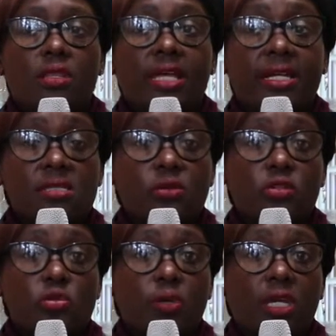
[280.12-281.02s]
That is
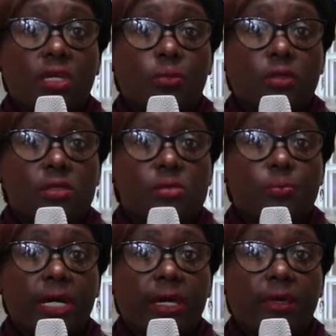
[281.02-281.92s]
going to be enabled
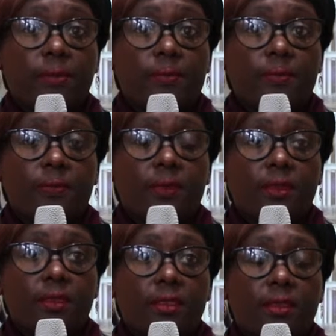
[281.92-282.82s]
by
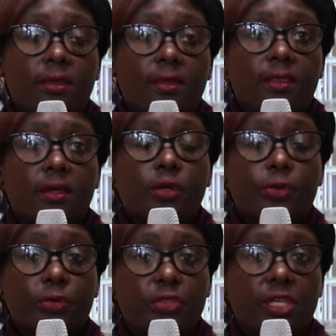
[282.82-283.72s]
the
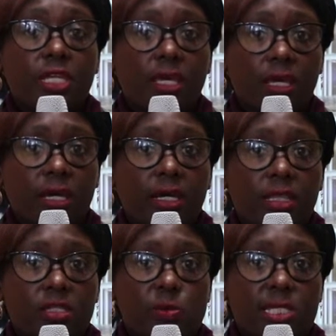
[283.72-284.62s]
growth in AI
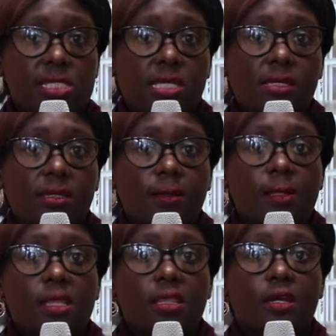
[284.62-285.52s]
that we are seeing,
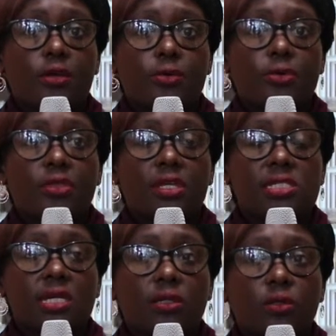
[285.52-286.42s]
the growth in
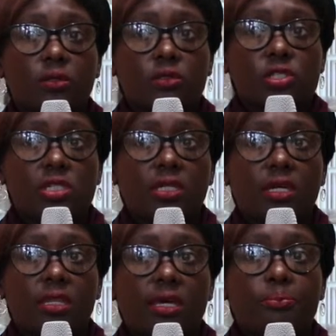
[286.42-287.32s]
technology,
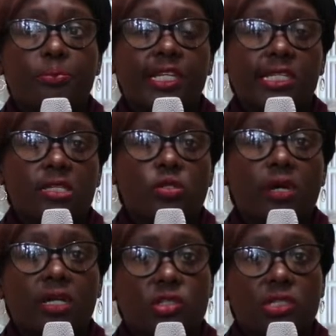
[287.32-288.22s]
and the ability
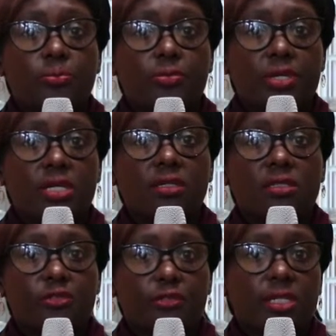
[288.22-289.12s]
to actually bring
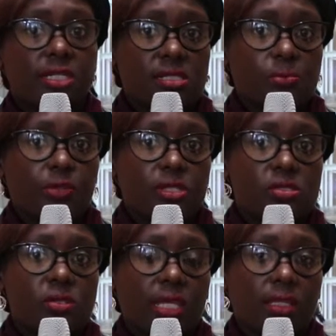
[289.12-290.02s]
different data
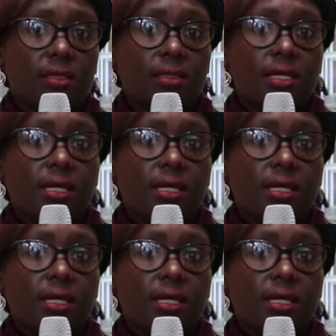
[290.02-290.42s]
points together.